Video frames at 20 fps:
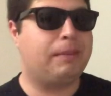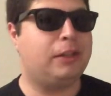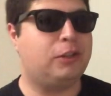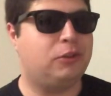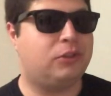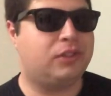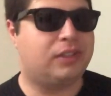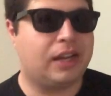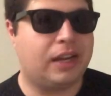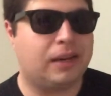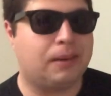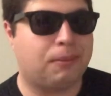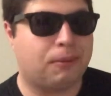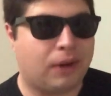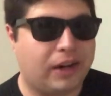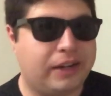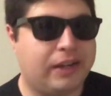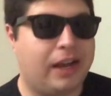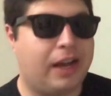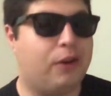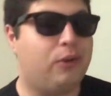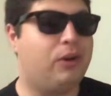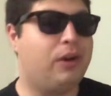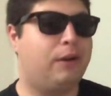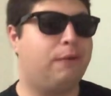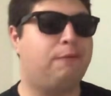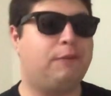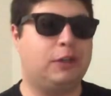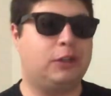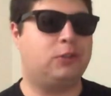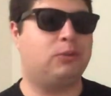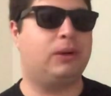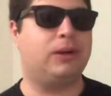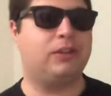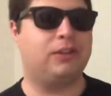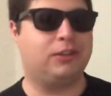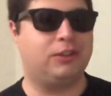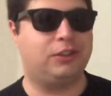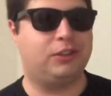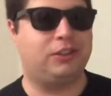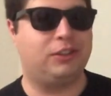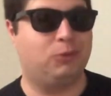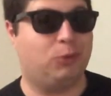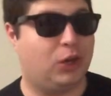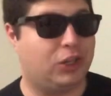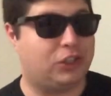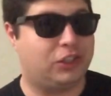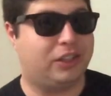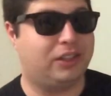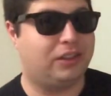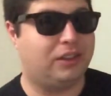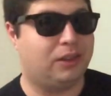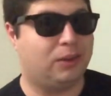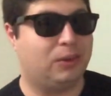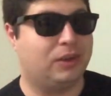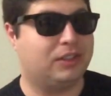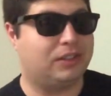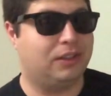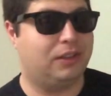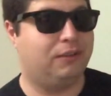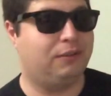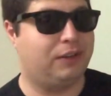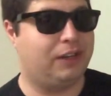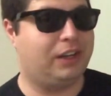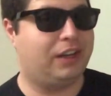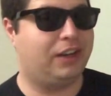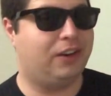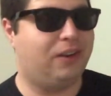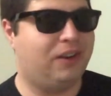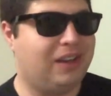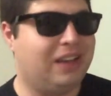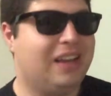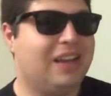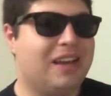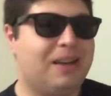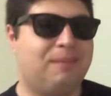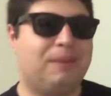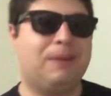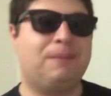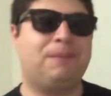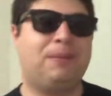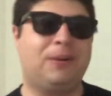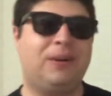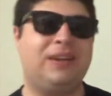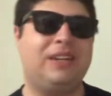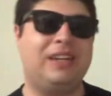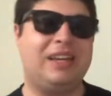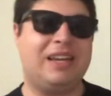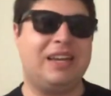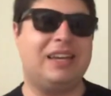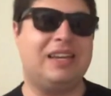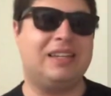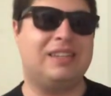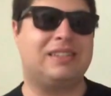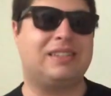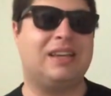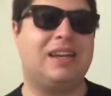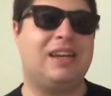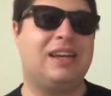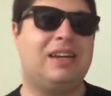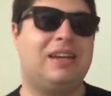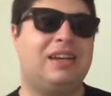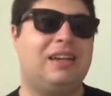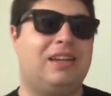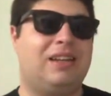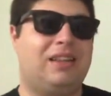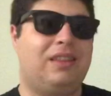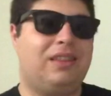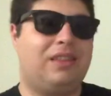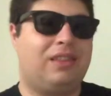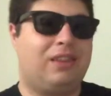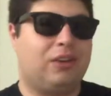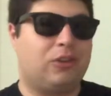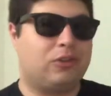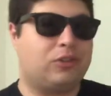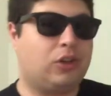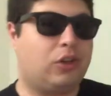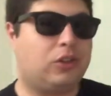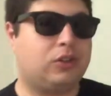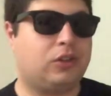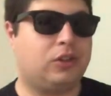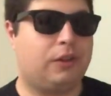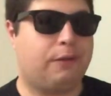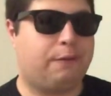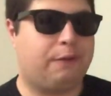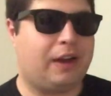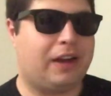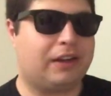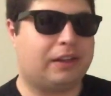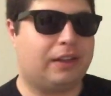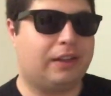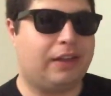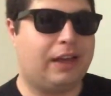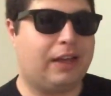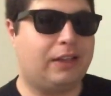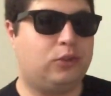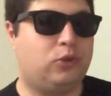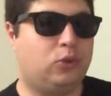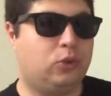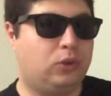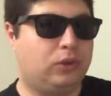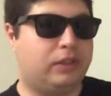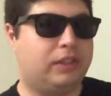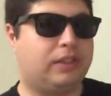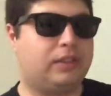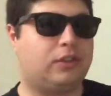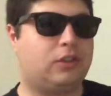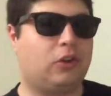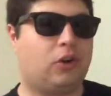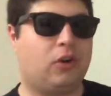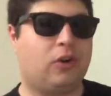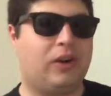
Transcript: you stand up right now and finish watching the rest of the video. But point is, there's also the fact that dual discs are